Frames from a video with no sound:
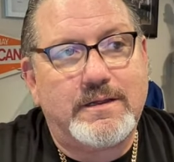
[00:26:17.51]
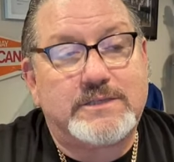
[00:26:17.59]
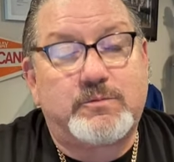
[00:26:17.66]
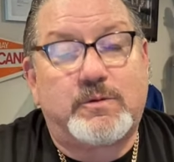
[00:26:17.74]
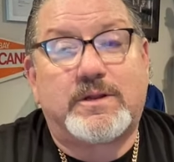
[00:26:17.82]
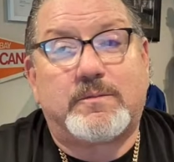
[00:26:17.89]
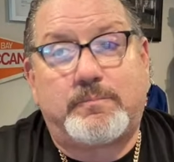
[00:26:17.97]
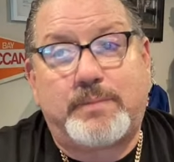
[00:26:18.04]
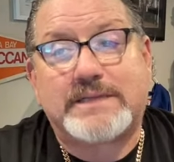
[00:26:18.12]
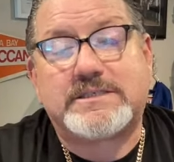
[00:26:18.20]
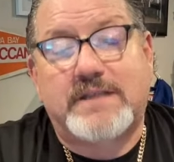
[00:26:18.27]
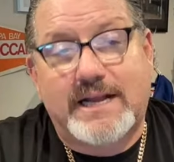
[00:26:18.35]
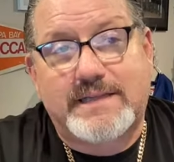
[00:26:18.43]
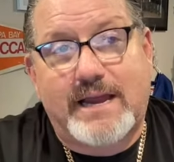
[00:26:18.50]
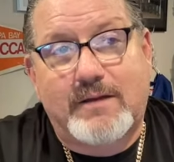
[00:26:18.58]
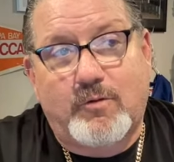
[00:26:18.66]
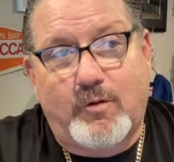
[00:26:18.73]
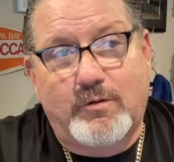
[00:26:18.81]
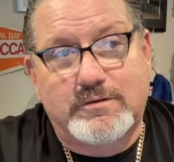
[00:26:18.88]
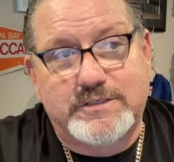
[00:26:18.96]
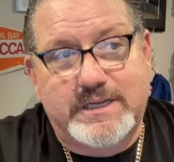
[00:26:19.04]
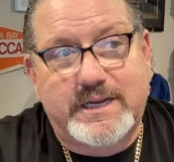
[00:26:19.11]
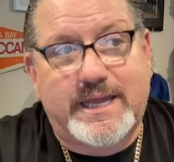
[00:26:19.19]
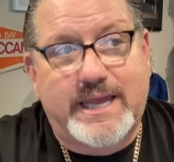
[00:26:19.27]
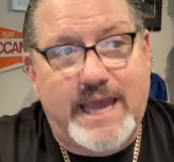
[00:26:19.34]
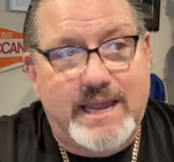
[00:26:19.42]
He's one of the best lockdown corners in the
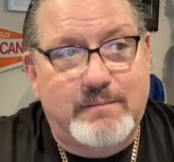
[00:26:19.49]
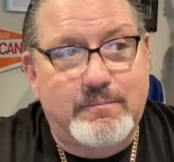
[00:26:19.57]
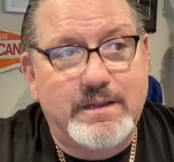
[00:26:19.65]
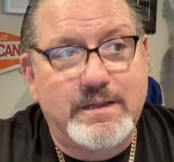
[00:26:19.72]
game.